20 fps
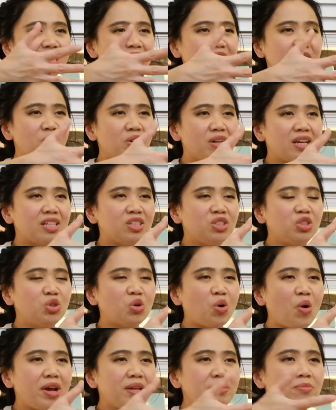that you can
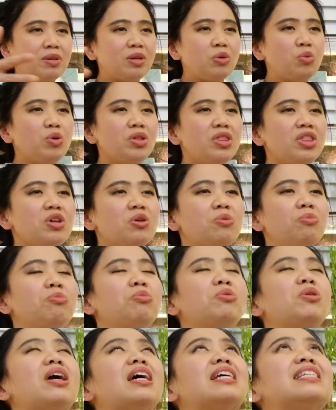join me with your
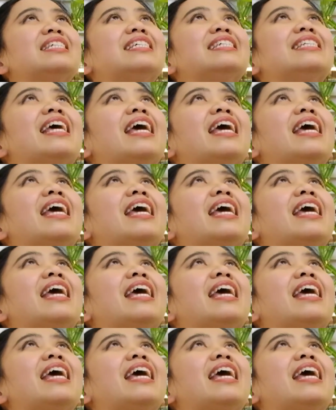breaths.